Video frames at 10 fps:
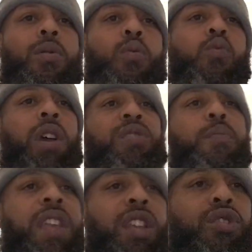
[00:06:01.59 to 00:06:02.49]
what's
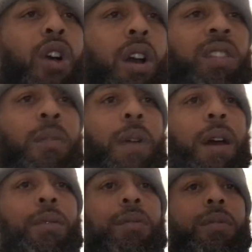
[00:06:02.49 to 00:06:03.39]
being talked
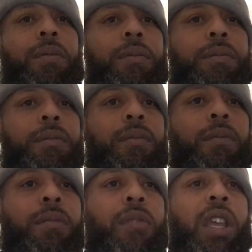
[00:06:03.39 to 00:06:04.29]
about.
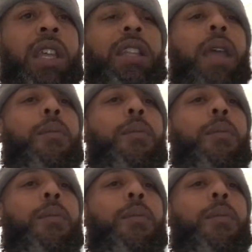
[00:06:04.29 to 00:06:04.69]
They